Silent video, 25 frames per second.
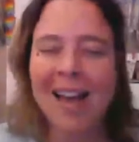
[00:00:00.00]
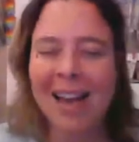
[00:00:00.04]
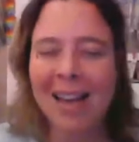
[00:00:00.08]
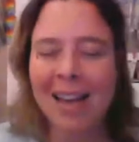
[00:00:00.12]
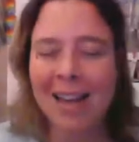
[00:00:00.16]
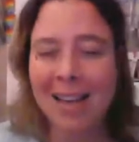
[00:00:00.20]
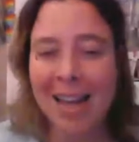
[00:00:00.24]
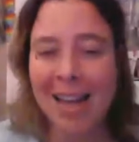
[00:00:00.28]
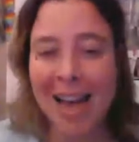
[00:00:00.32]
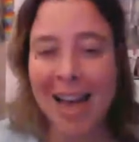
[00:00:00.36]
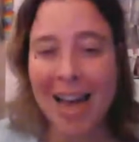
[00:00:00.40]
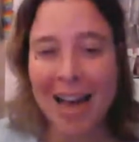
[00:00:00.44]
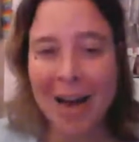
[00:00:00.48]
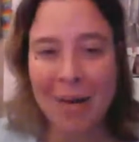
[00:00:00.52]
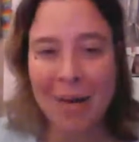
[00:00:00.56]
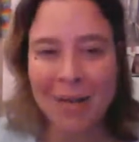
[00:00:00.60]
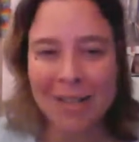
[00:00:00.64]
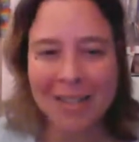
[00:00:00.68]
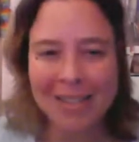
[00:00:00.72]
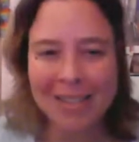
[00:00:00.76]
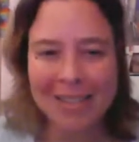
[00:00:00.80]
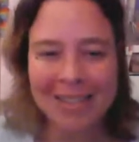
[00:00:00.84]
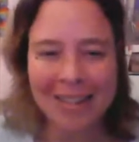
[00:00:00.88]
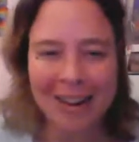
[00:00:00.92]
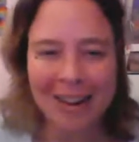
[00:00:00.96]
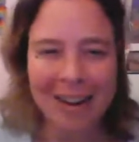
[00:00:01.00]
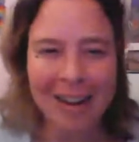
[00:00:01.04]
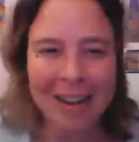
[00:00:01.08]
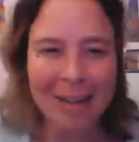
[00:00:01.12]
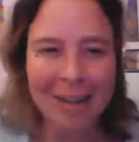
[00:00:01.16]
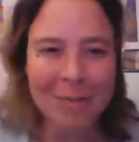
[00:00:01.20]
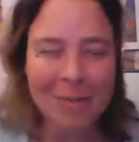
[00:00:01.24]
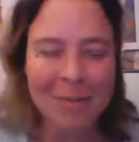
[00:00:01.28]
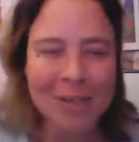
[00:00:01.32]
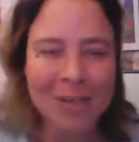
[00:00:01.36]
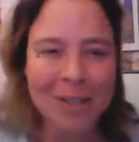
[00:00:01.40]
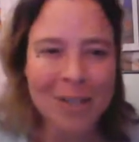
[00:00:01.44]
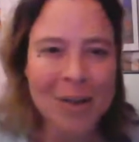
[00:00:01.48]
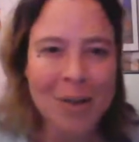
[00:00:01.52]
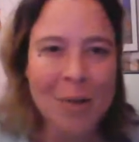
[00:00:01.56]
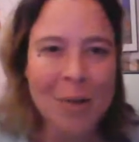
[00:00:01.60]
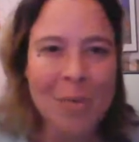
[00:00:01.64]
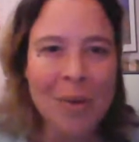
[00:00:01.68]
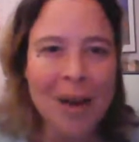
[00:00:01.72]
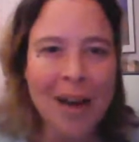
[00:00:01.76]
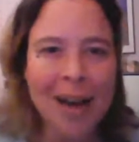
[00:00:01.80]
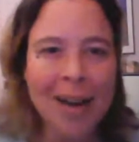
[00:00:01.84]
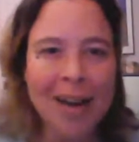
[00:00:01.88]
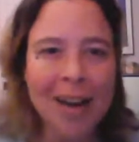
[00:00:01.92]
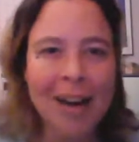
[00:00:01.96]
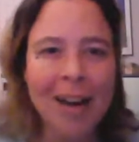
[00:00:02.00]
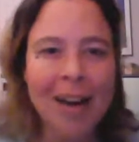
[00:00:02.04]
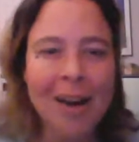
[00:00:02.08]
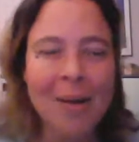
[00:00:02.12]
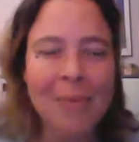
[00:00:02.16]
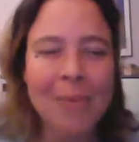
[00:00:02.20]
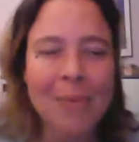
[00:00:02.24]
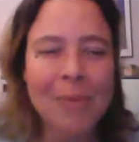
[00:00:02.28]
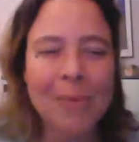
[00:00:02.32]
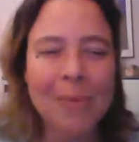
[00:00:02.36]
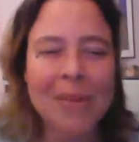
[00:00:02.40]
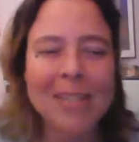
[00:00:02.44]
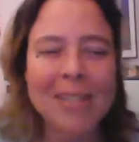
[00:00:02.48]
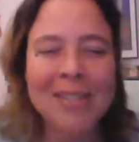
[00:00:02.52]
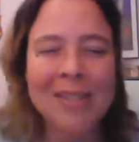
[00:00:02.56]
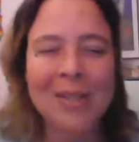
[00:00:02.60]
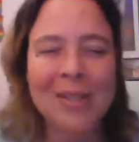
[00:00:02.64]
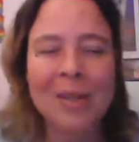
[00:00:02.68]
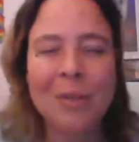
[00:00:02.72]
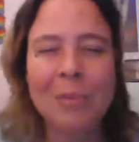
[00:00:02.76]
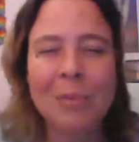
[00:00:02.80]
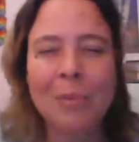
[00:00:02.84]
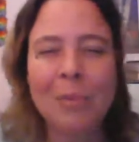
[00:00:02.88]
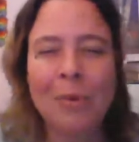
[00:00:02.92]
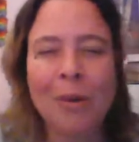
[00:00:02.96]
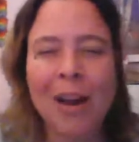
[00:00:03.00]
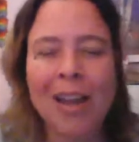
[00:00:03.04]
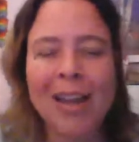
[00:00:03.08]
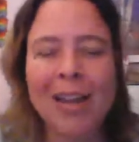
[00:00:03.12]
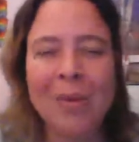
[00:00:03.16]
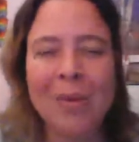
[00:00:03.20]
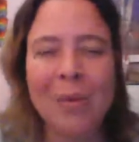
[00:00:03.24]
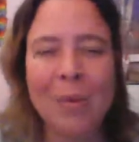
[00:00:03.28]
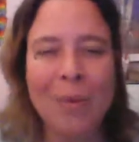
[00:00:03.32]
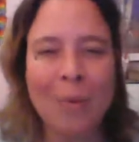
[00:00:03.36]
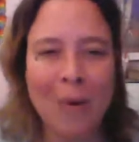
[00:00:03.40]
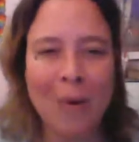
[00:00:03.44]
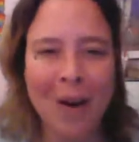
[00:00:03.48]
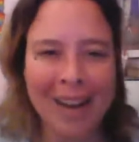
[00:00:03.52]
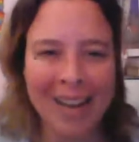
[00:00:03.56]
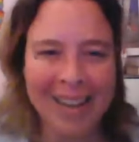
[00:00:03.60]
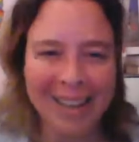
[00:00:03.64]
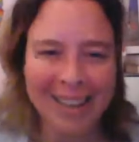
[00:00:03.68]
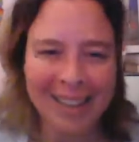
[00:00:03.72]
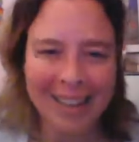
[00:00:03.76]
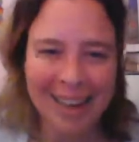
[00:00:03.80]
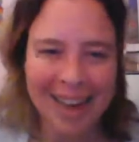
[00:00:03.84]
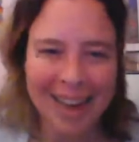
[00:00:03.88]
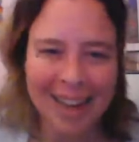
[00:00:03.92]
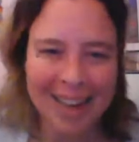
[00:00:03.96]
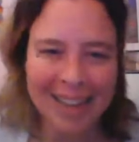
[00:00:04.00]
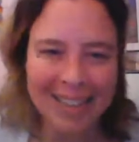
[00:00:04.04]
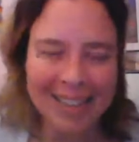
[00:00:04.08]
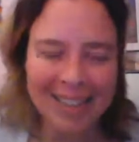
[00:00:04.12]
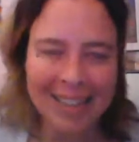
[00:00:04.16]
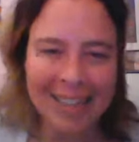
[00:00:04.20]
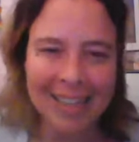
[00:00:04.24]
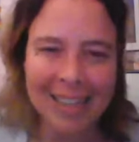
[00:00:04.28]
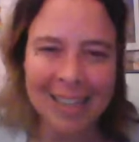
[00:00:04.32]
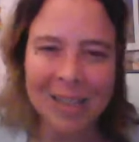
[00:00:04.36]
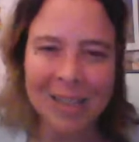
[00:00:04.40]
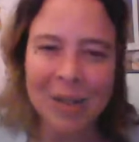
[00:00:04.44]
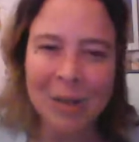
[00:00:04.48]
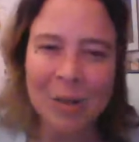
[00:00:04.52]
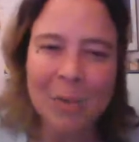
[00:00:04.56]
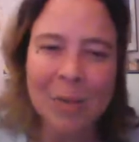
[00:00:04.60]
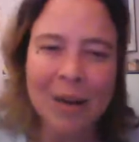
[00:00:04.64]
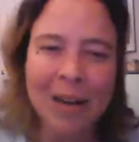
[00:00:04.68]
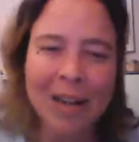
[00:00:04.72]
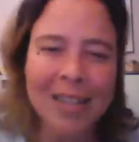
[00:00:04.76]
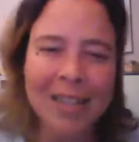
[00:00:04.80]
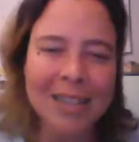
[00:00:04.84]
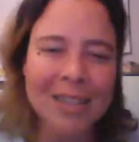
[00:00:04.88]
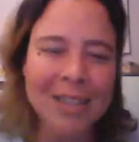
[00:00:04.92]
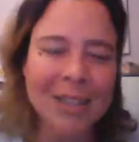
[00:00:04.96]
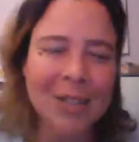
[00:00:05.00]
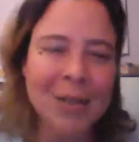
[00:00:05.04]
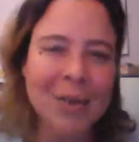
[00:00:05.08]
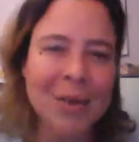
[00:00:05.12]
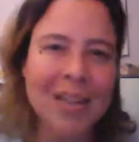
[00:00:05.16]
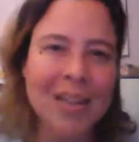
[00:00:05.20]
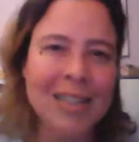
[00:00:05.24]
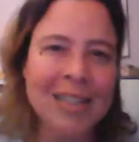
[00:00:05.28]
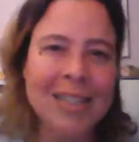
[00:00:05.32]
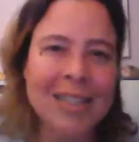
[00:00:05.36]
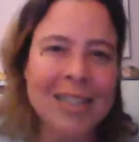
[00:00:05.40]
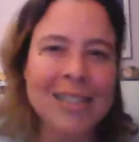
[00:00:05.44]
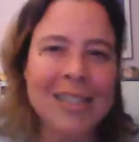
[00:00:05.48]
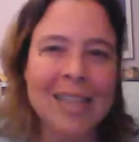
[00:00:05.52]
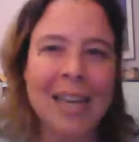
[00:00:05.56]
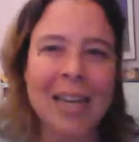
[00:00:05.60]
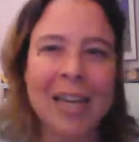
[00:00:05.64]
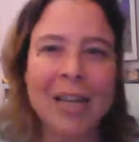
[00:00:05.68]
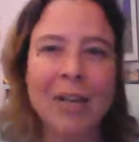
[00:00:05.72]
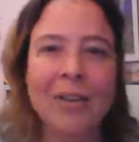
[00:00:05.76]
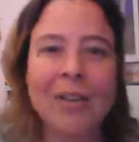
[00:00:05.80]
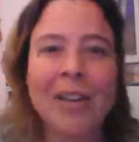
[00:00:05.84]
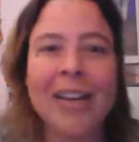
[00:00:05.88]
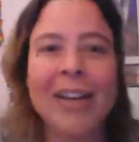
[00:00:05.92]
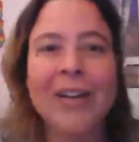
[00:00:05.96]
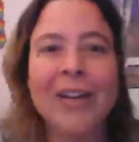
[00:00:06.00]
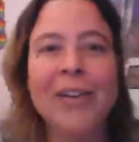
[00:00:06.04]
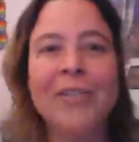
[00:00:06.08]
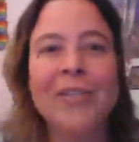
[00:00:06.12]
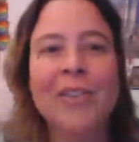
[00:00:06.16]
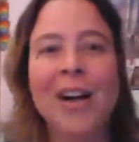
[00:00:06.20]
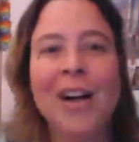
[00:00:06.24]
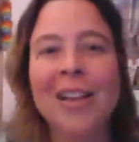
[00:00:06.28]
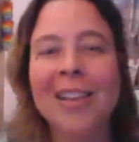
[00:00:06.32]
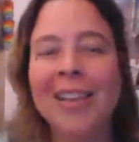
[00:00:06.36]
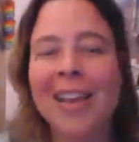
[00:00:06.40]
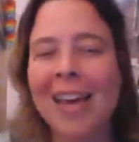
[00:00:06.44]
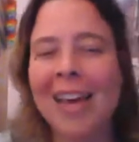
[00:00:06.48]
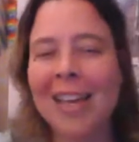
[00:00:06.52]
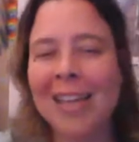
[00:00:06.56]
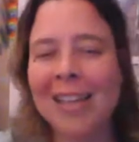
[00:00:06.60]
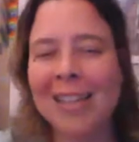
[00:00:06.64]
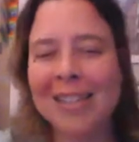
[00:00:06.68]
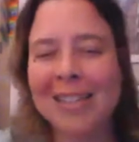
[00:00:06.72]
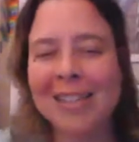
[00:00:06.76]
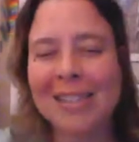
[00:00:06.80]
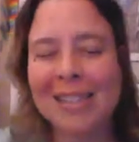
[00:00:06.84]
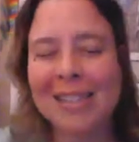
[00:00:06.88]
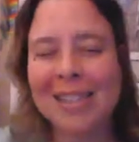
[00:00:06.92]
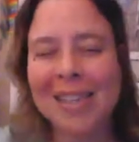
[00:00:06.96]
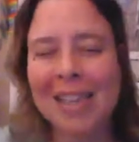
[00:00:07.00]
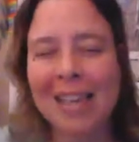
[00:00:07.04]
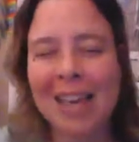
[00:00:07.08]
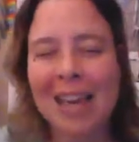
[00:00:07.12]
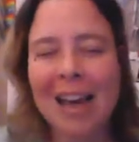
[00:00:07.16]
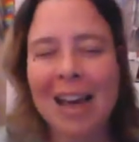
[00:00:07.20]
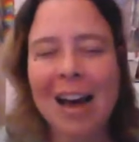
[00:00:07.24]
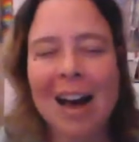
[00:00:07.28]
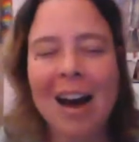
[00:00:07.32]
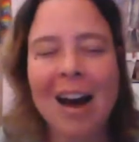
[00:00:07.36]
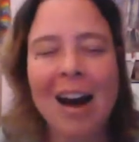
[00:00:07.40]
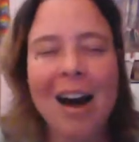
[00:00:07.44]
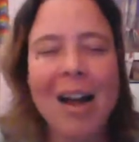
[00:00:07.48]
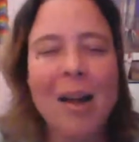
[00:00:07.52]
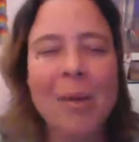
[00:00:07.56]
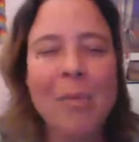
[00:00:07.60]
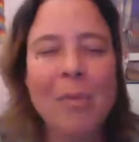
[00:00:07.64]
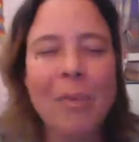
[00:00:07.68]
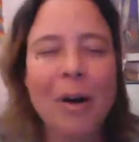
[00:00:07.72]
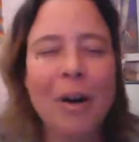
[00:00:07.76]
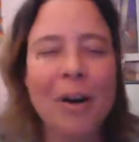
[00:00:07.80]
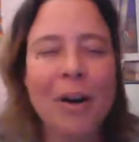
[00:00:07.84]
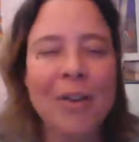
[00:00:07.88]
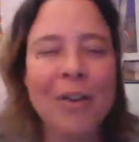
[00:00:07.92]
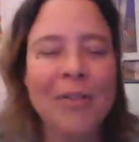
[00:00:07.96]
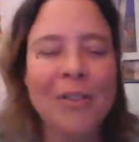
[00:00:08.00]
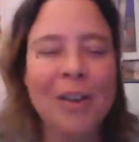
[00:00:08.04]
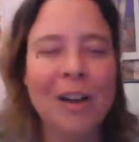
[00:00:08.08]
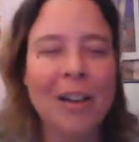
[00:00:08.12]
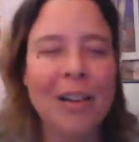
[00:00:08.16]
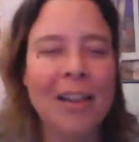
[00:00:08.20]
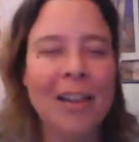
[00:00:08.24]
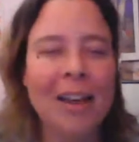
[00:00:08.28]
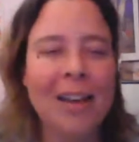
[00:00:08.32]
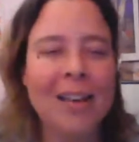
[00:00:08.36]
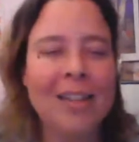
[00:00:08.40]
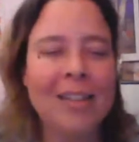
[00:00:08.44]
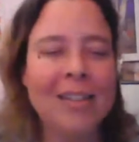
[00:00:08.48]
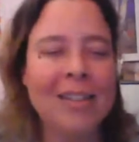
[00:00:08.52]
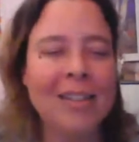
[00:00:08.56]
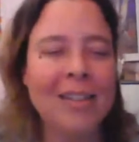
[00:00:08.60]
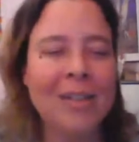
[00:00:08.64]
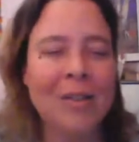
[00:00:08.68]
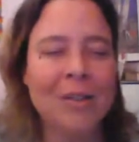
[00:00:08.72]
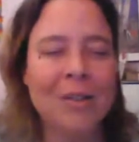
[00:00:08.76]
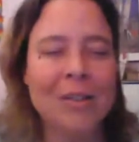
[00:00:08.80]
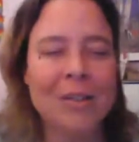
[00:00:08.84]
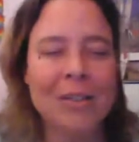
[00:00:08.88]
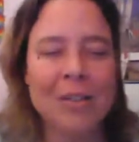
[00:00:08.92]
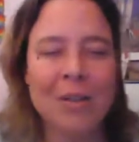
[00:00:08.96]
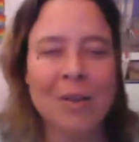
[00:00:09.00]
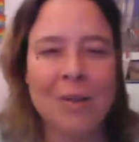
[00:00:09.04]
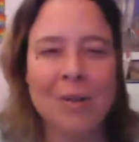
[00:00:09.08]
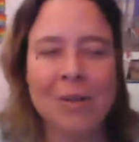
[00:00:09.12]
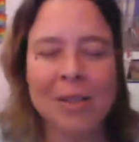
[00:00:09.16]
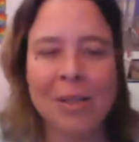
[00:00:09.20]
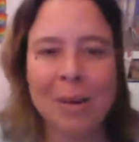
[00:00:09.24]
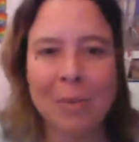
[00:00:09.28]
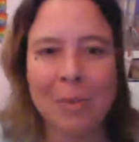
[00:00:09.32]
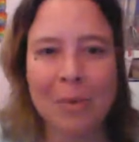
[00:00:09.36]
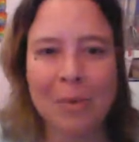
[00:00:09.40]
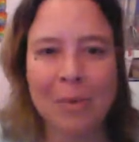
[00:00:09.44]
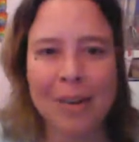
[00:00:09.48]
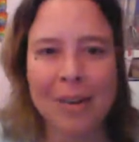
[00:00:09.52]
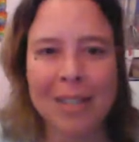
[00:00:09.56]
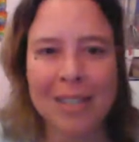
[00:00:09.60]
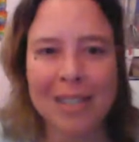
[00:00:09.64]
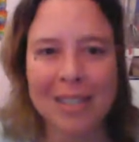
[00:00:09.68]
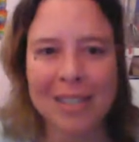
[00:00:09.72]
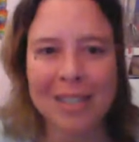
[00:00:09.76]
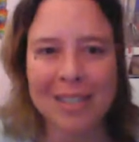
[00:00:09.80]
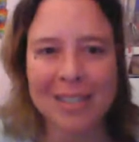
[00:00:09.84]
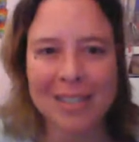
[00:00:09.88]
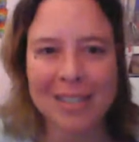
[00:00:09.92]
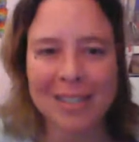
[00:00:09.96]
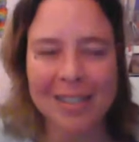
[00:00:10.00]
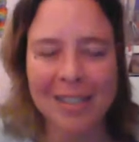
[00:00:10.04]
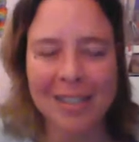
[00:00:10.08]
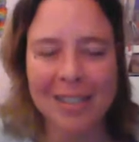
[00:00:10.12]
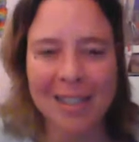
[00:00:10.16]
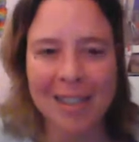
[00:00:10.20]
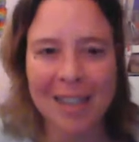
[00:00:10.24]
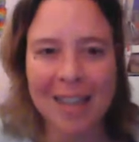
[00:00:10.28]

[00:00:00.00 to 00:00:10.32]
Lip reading: And now it is time to go back up into the bright white light. And in your mind, you're going to say, Creator of all that is, I am part of all that is. There is no separation.